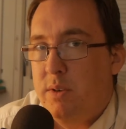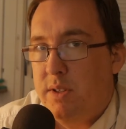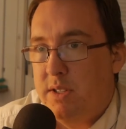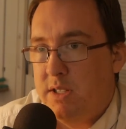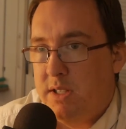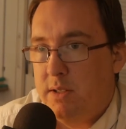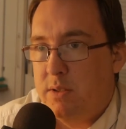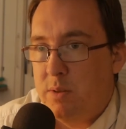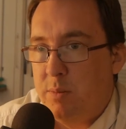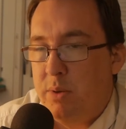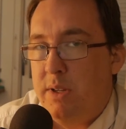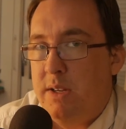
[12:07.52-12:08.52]
one of the stills
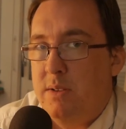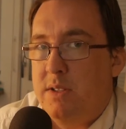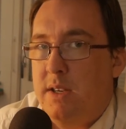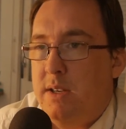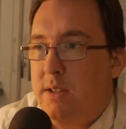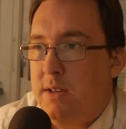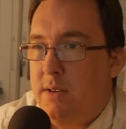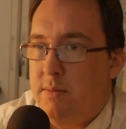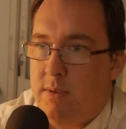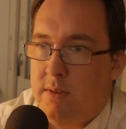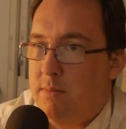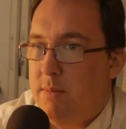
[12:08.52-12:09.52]
to put it outside there
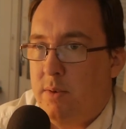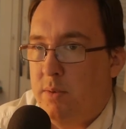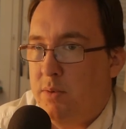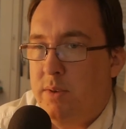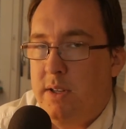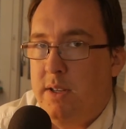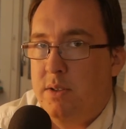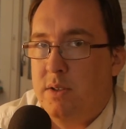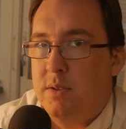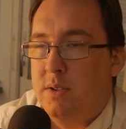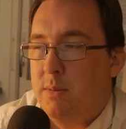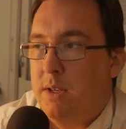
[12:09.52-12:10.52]
like 20 years
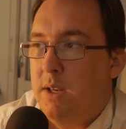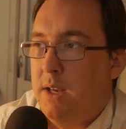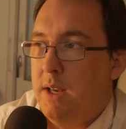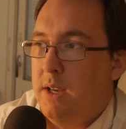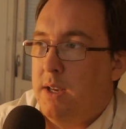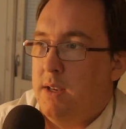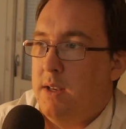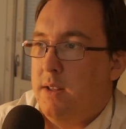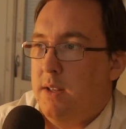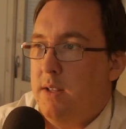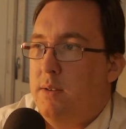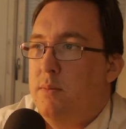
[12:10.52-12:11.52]
ago or something.
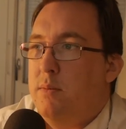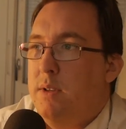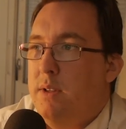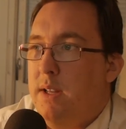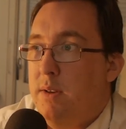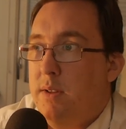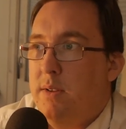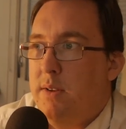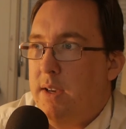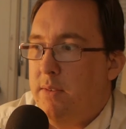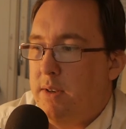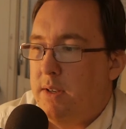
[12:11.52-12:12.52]
And then now that they're
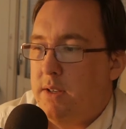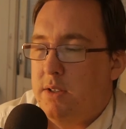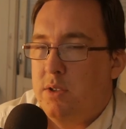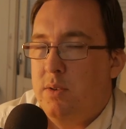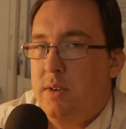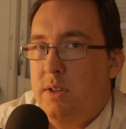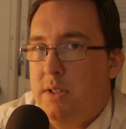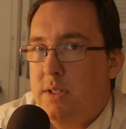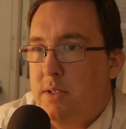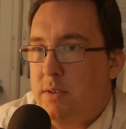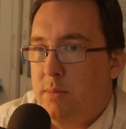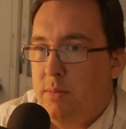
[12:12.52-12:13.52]
having shortages,
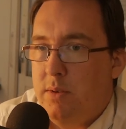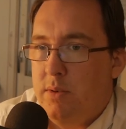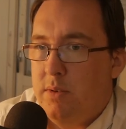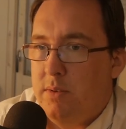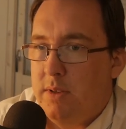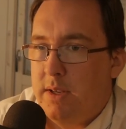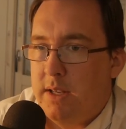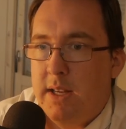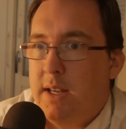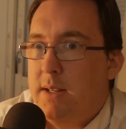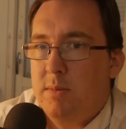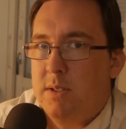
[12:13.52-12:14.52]
they're like
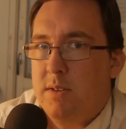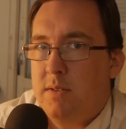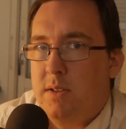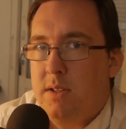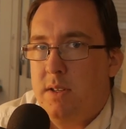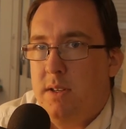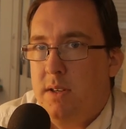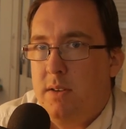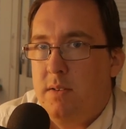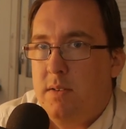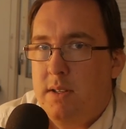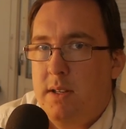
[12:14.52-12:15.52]
kicking themselves that they
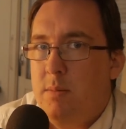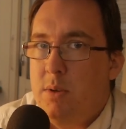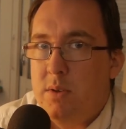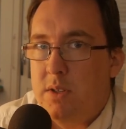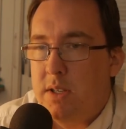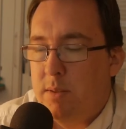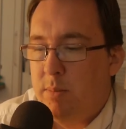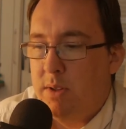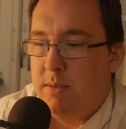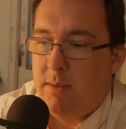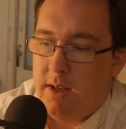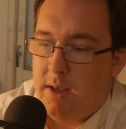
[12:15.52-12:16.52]
didn't keep using it. But